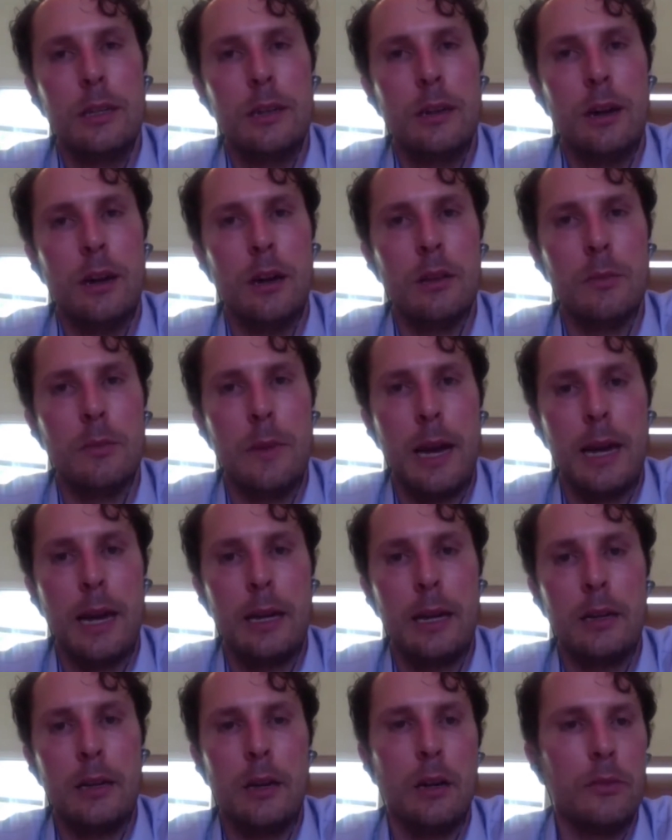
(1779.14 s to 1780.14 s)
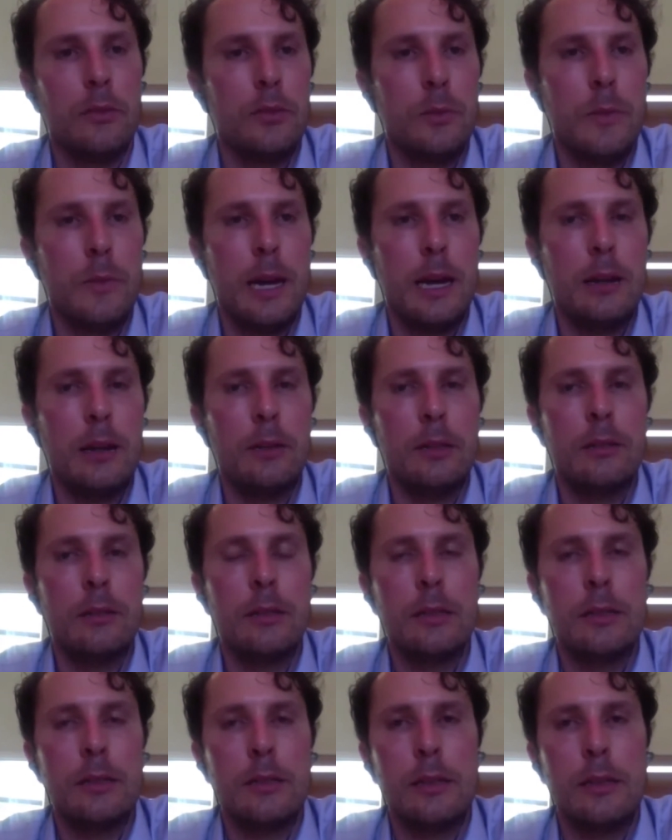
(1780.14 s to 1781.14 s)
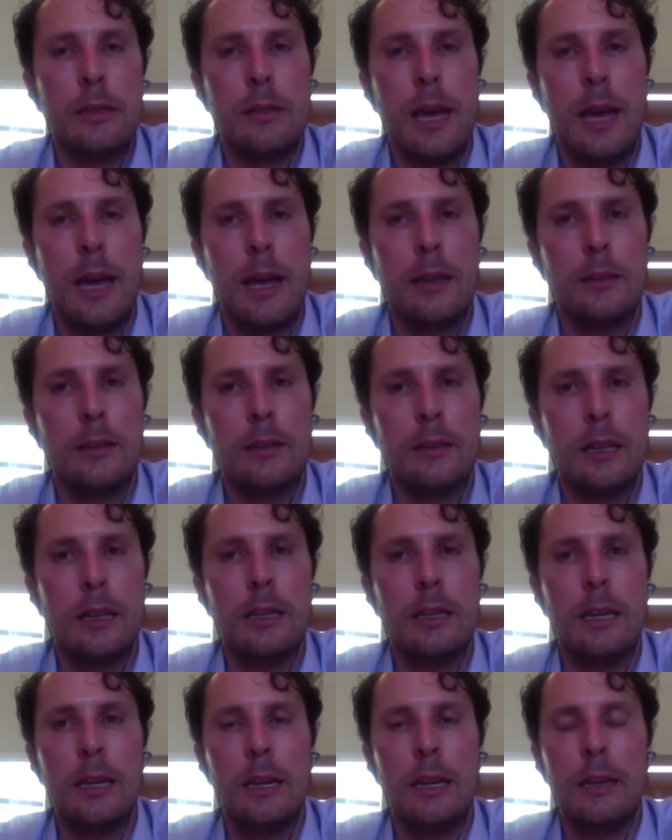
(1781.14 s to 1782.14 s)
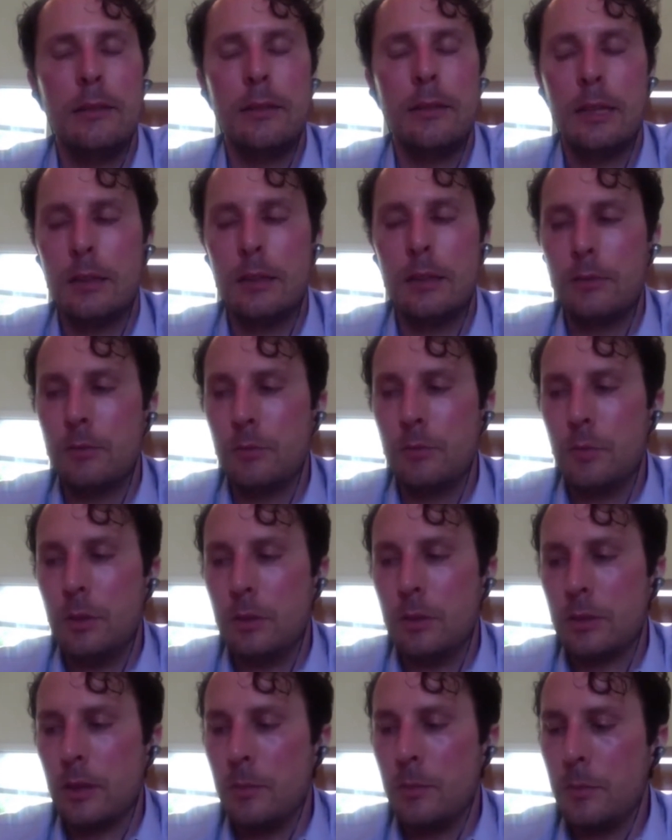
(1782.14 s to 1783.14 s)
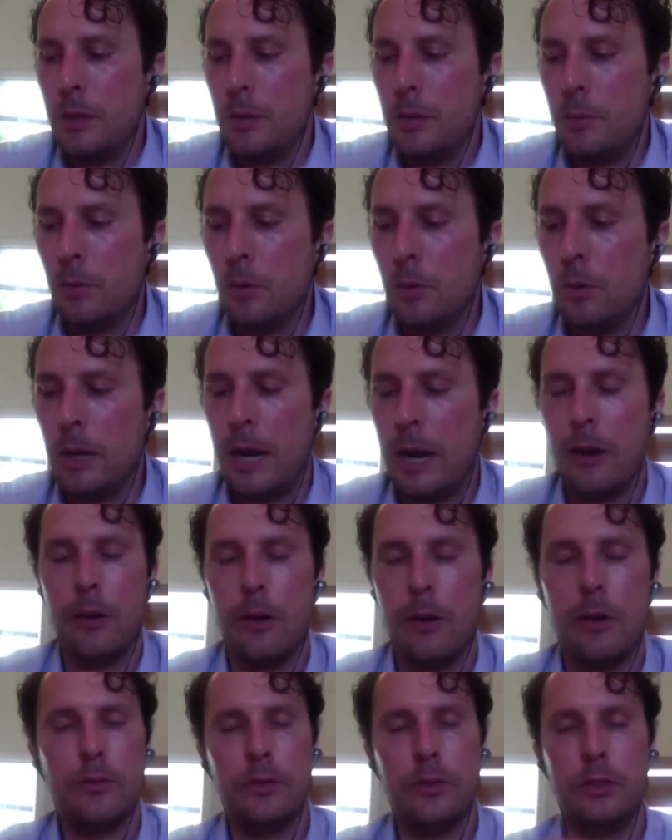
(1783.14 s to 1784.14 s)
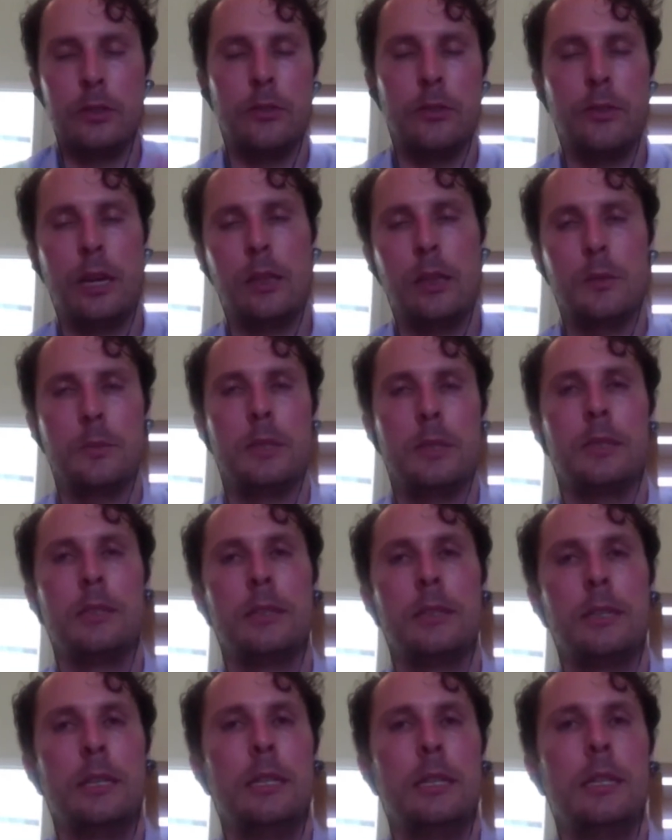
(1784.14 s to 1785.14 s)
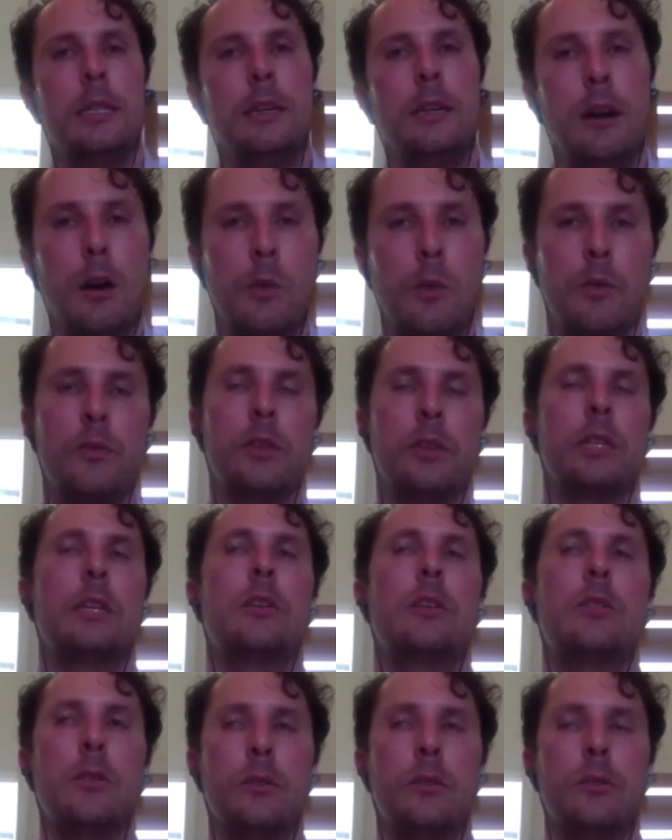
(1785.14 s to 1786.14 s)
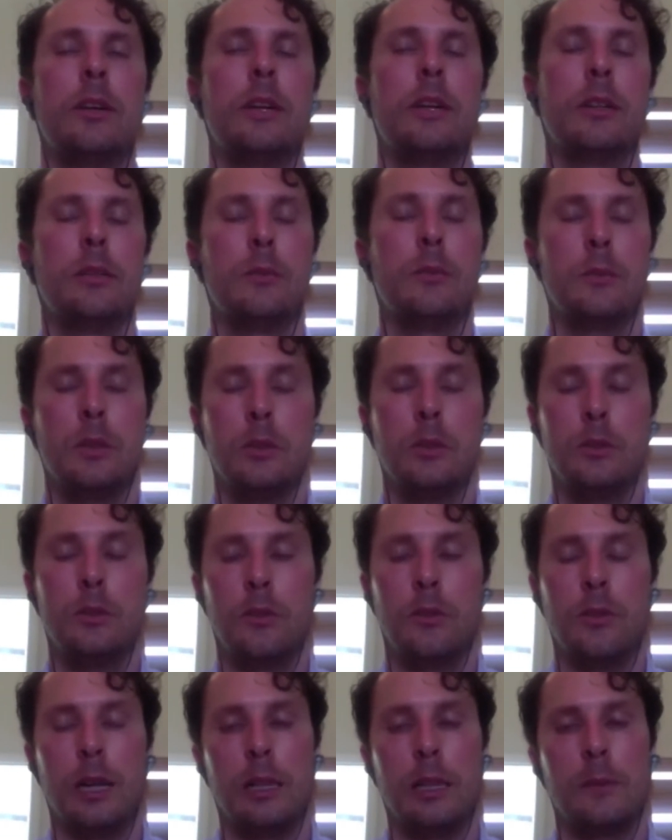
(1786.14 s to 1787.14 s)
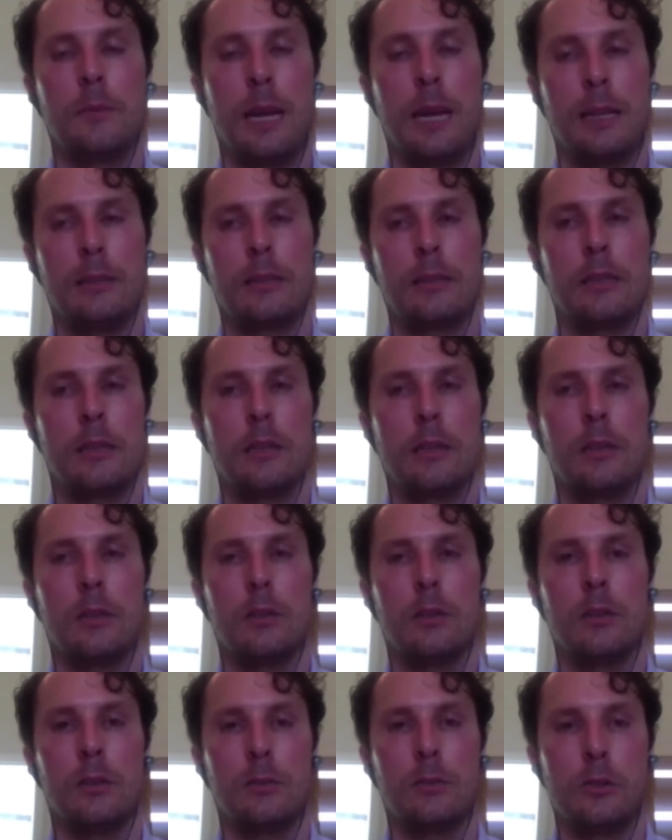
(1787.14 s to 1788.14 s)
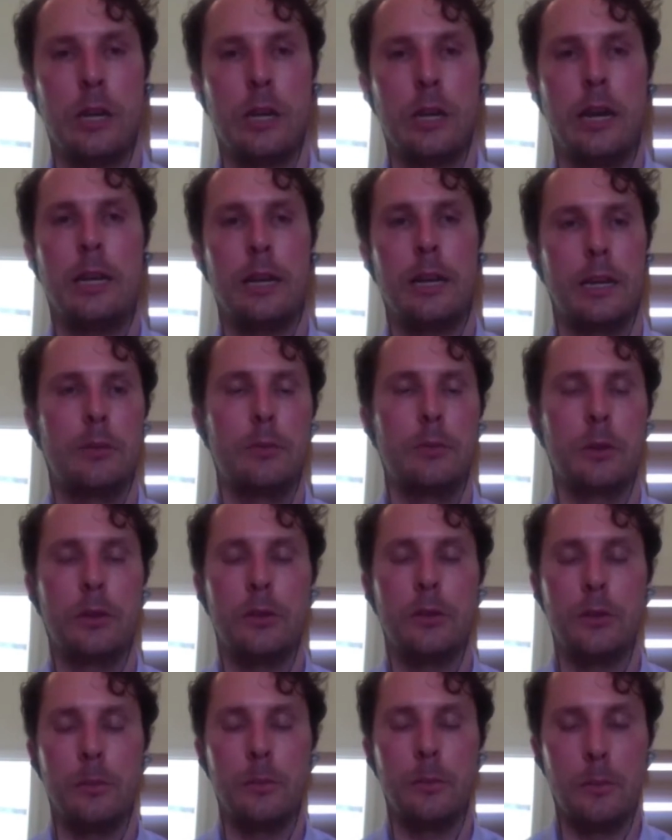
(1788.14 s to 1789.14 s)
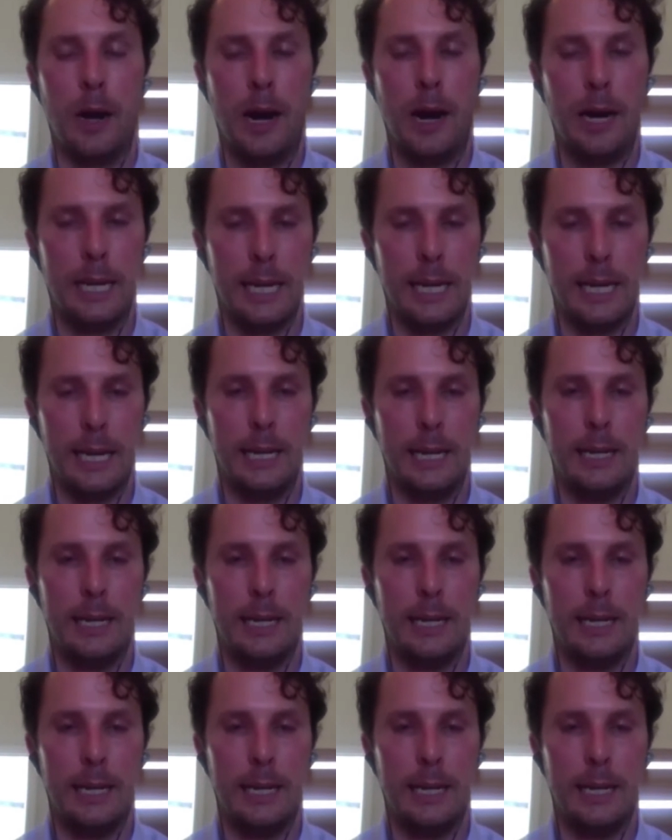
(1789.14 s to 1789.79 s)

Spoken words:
on the mat, off the mat, things like that? And I think some people, however you develop it, hopefully you develop that skill of checking in with your body.